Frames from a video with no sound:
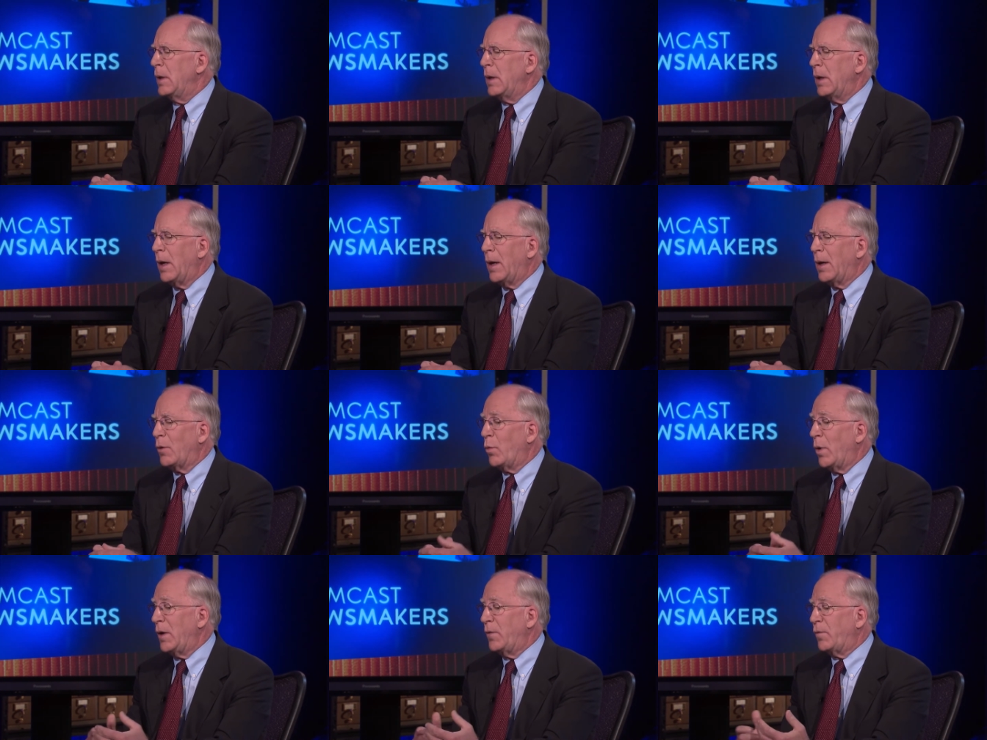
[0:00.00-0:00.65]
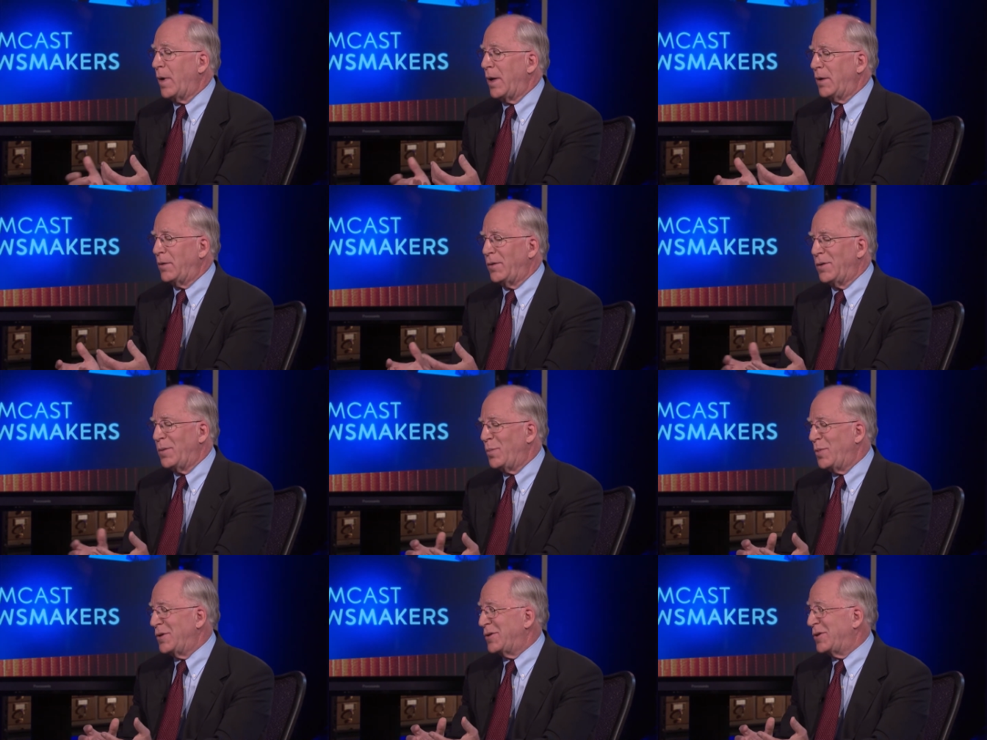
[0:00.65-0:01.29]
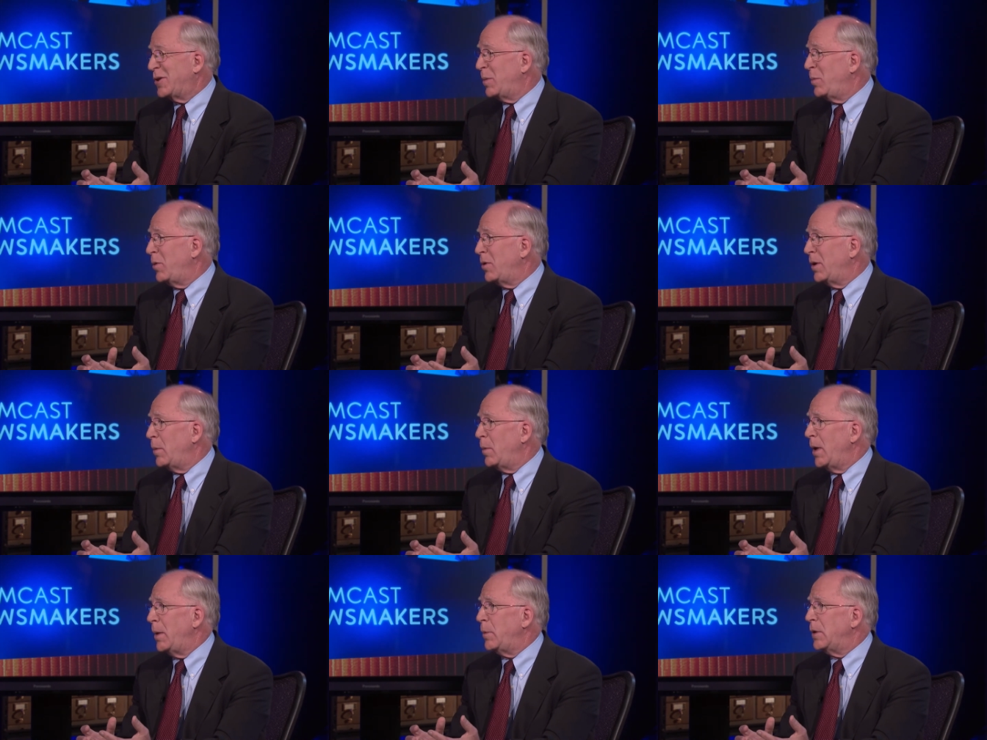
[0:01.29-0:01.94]
Quite frankly, the business
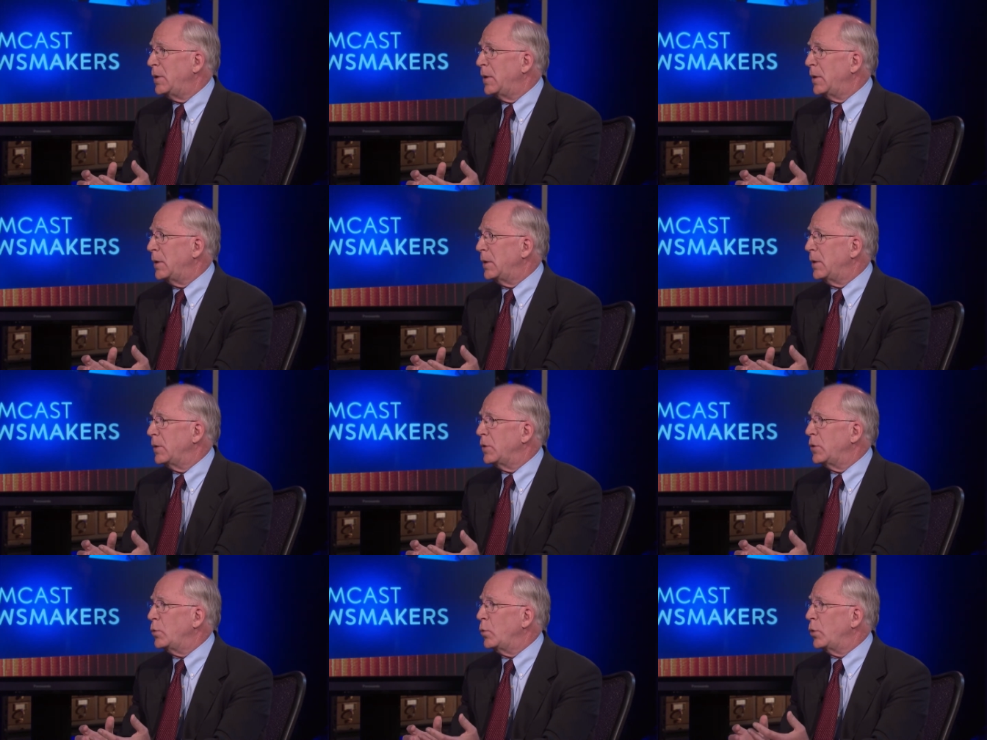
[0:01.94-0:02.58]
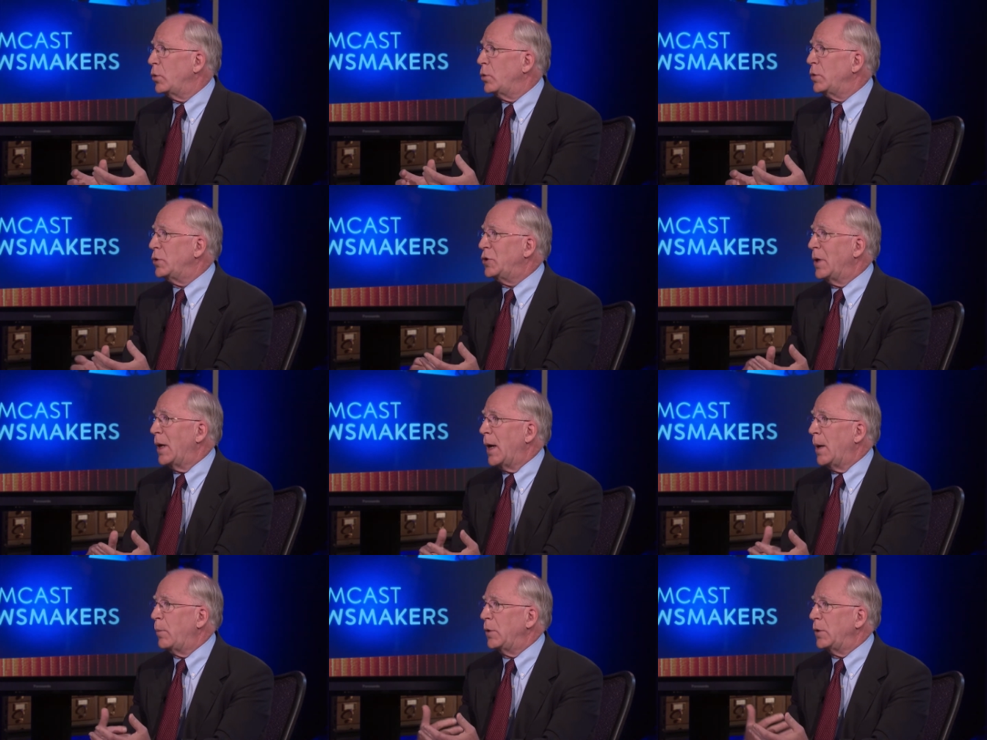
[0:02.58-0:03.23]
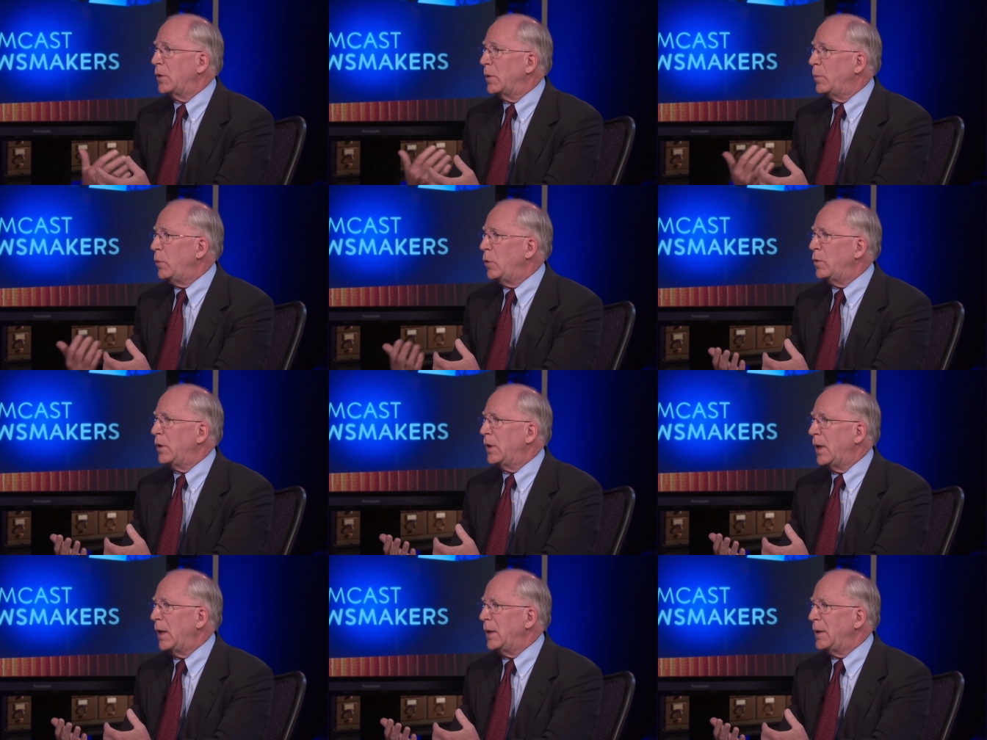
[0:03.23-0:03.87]
community maybe didn't do a good job in
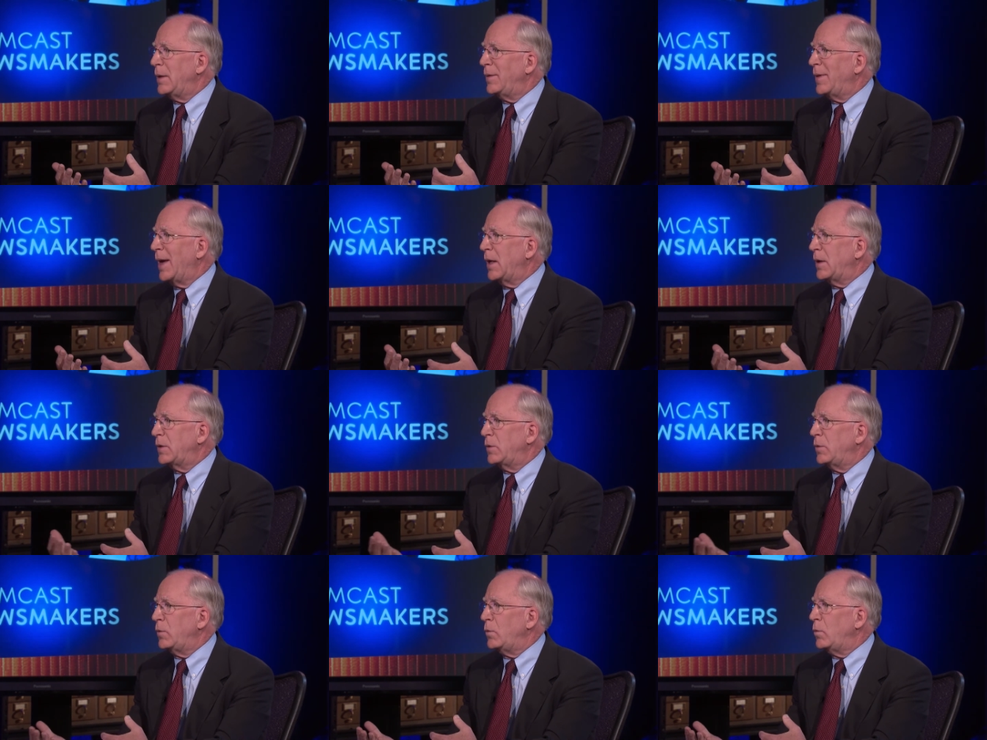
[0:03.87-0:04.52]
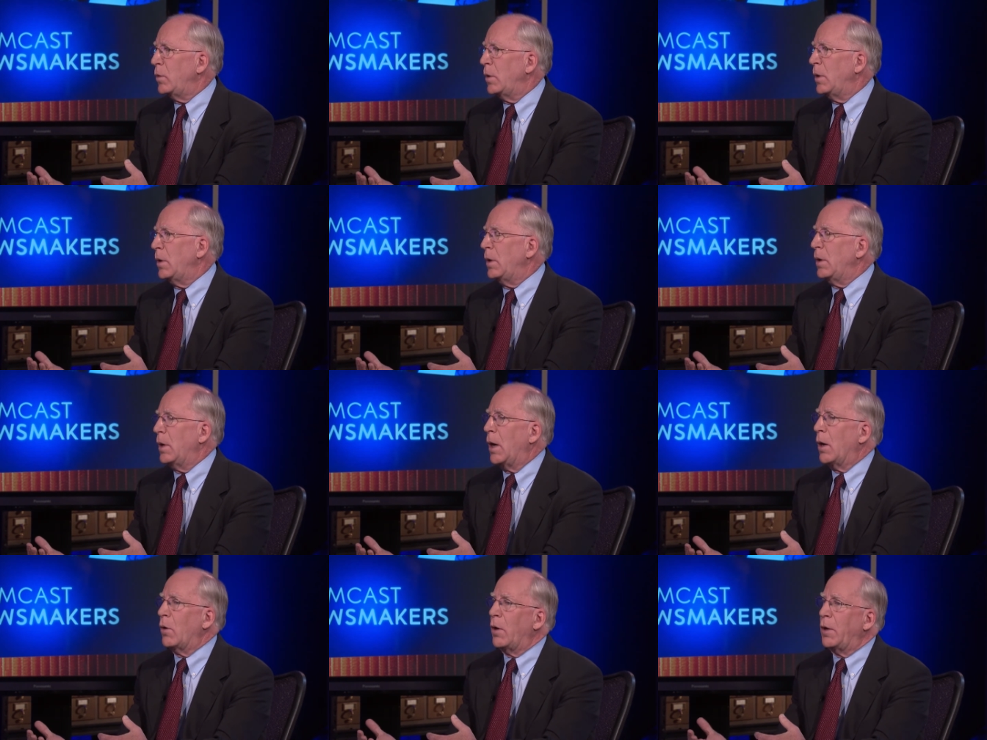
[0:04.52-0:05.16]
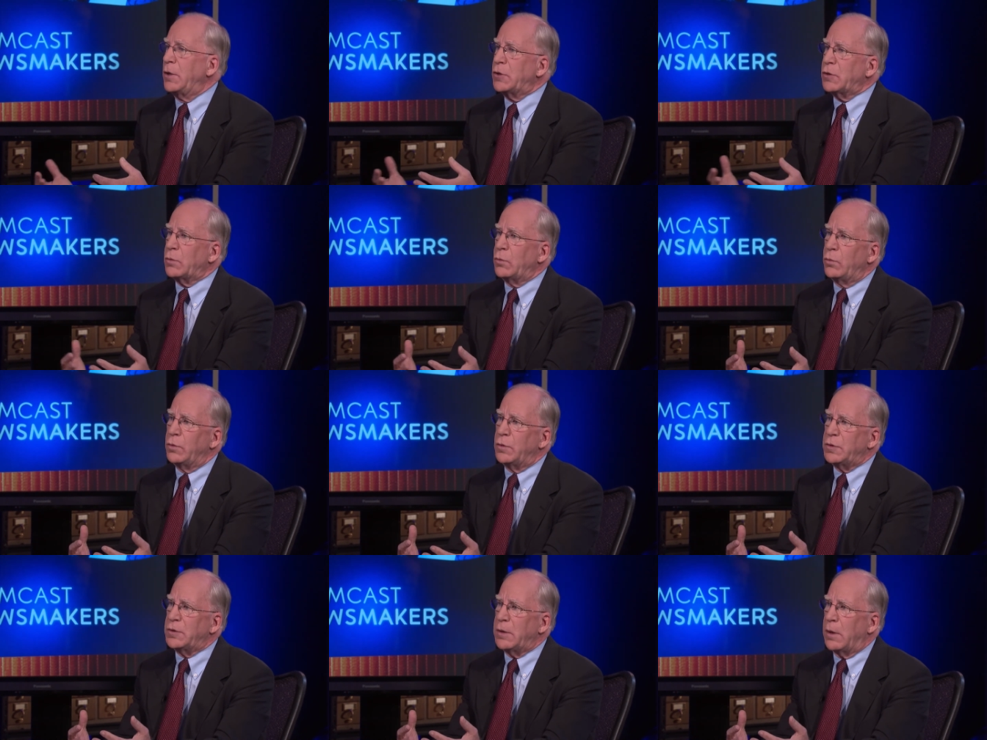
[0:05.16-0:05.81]
communicating that to our high
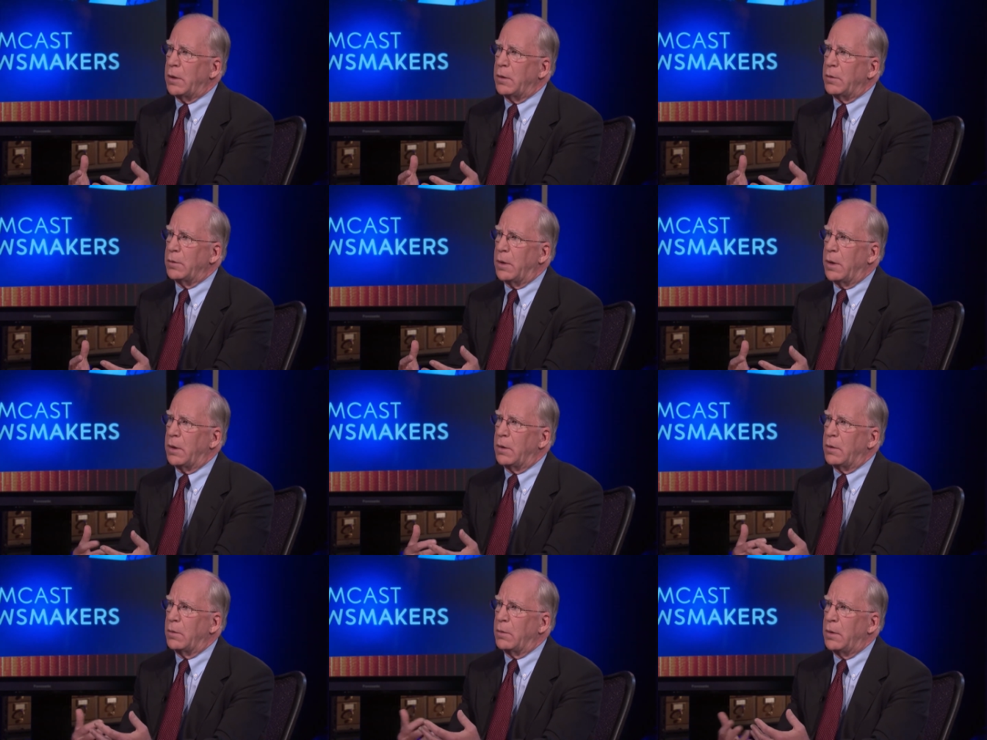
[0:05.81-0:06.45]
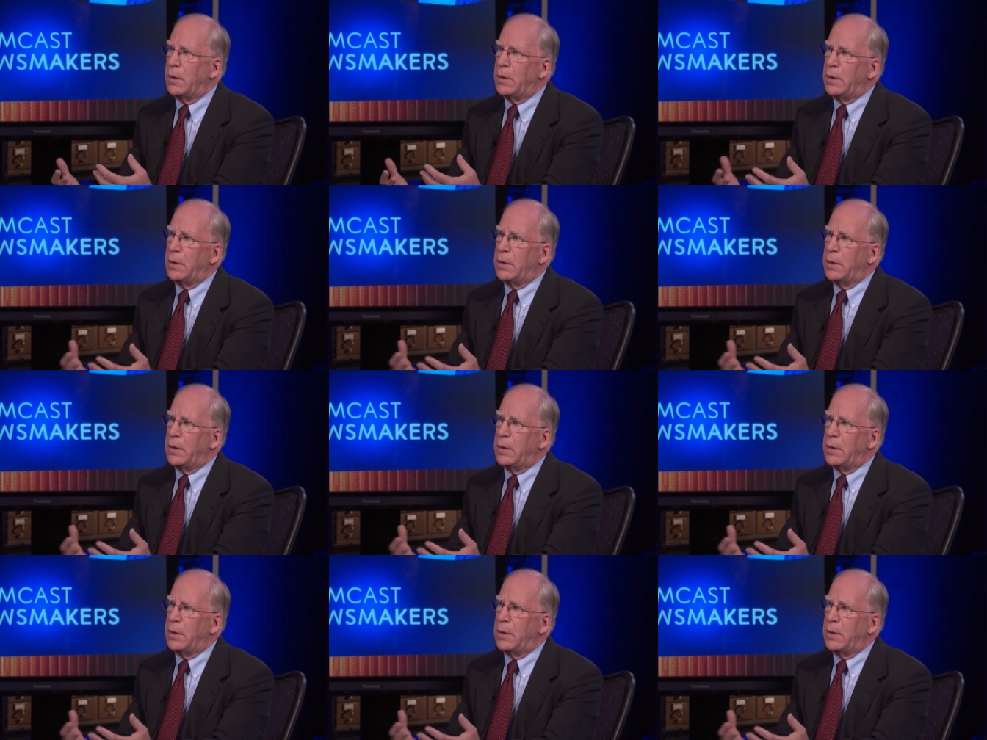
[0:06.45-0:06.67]
schools and our